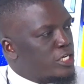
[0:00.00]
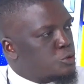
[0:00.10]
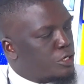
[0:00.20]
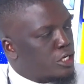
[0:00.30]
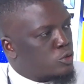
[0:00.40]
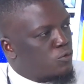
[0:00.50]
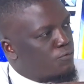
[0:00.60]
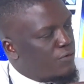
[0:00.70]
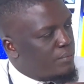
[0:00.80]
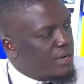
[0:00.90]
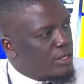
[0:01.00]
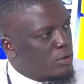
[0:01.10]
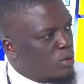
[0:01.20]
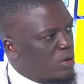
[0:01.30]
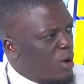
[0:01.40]
are speaking to very many.
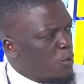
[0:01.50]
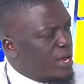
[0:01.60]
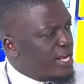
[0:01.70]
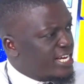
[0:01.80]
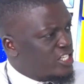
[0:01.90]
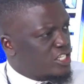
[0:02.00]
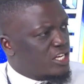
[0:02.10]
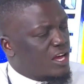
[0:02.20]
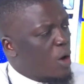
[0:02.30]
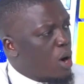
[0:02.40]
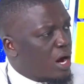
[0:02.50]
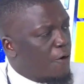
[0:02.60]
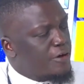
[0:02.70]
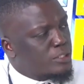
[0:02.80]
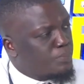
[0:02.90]
We are engaging our
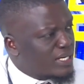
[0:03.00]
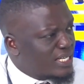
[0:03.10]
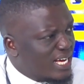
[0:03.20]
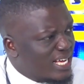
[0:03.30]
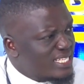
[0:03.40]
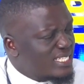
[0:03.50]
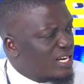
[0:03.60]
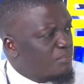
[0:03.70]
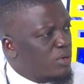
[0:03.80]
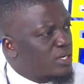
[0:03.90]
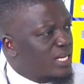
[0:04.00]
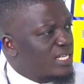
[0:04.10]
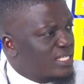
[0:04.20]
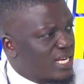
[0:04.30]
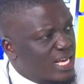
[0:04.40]
current partners and
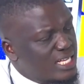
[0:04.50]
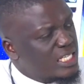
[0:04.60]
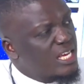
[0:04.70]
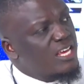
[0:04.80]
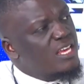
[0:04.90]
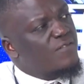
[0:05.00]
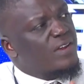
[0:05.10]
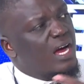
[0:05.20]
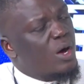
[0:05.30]
broadcasters, even